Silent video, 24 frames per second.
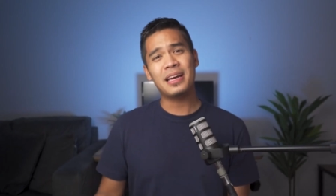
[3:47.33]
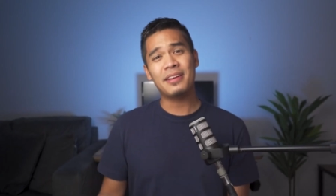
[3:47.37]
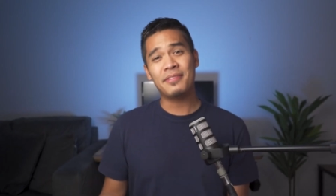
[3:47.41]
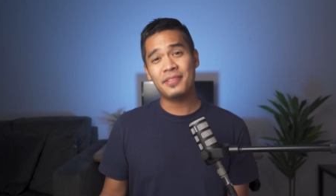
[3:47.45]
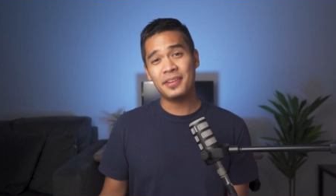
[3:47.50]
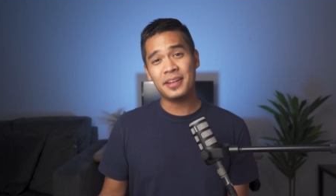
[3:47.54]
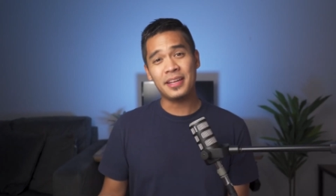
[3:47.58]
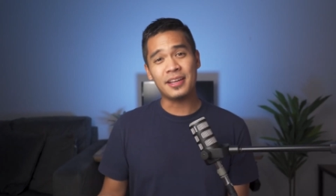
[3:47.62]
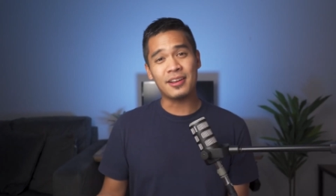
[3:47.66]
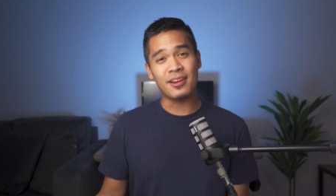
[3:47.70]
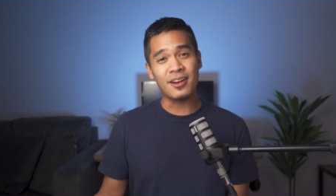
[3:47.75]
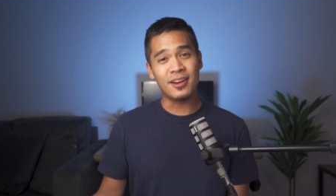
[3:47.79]

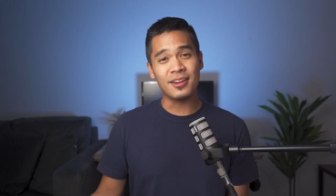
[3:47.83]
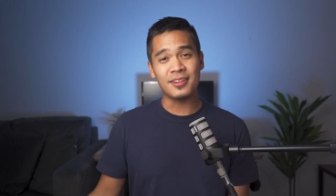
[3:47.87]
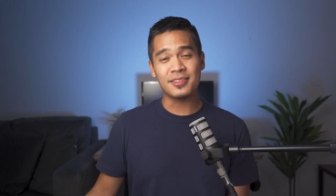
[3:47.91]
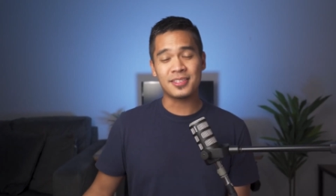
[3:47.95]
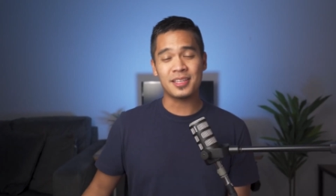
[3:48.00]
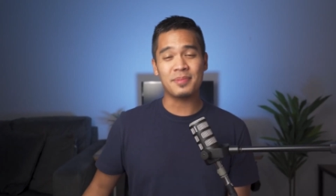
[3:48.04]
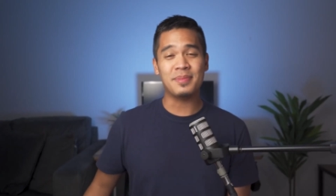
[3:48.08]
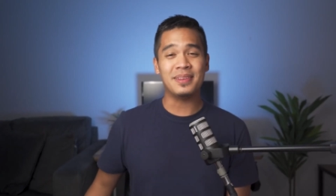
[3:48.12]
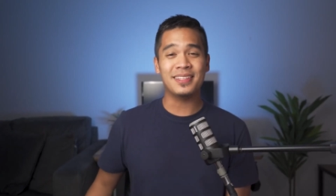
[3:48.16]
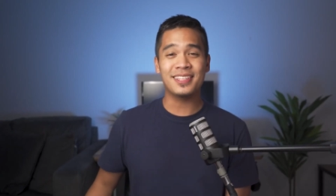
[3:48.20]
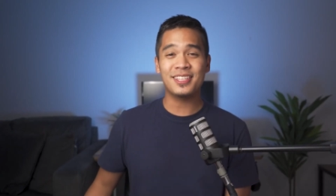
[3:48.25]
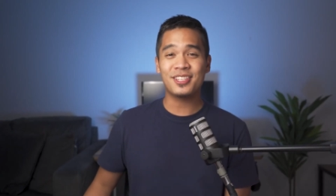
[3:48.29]
have any
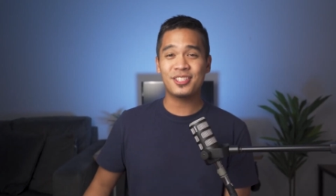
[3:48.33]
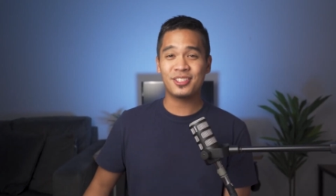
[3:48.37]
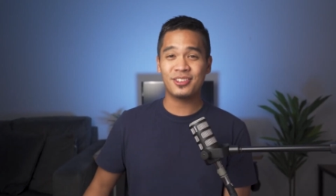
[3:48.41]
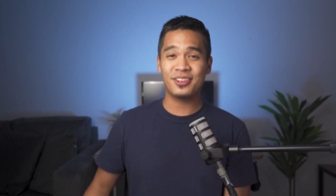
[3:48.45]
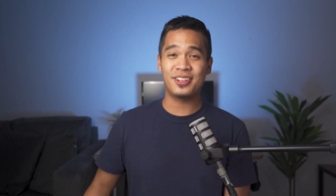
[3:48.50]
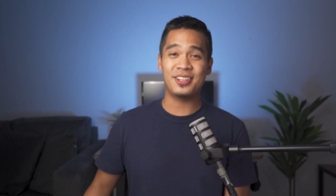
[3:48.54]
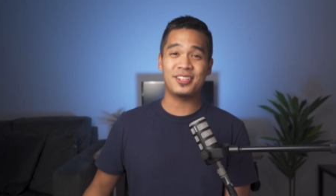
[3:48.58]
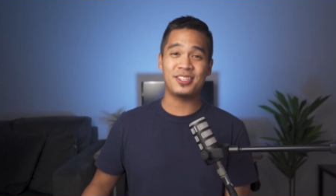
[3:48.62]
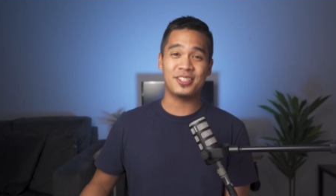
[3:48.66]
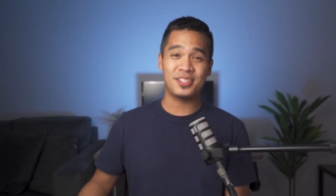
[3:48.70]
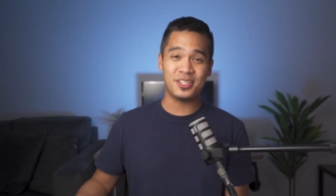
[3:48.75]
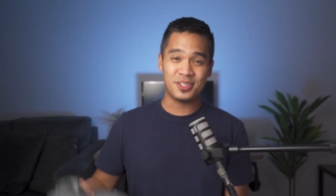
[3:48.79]
cons. I mean, this
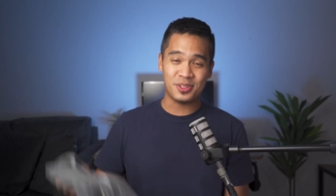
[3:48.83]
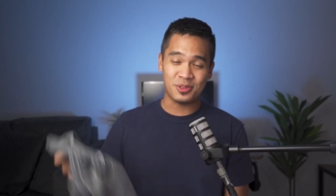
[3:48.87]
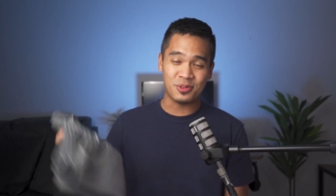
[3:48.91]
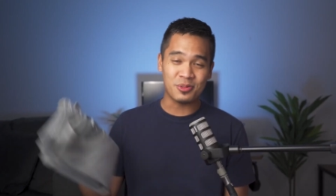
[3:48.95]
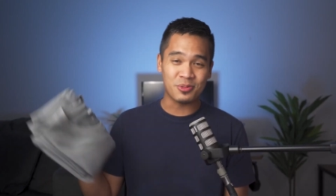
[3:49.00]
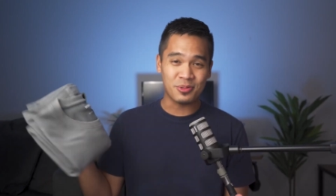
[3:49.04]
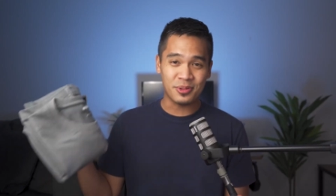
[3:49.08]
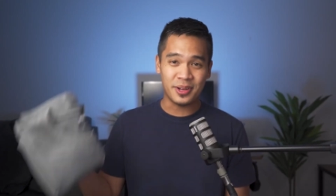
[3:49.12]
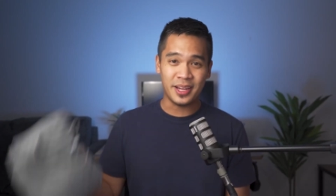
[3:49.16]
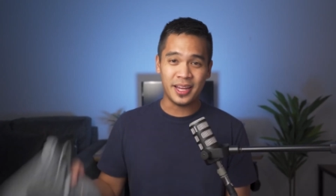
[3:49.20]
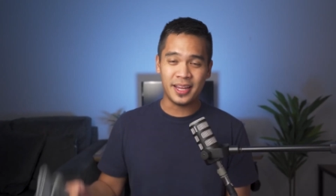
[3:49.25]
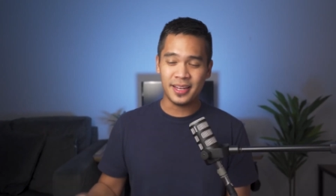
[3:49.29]
shirt is just
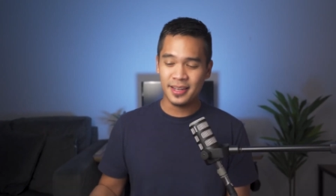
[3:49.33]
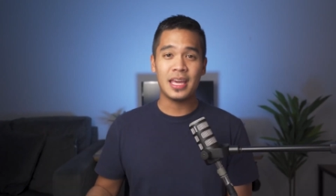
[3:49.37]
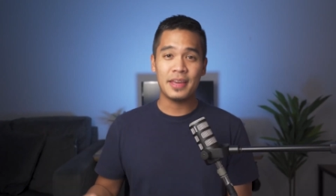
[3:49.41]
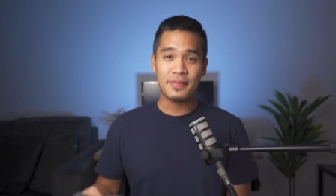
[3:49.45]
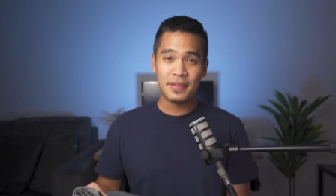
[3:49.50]
great.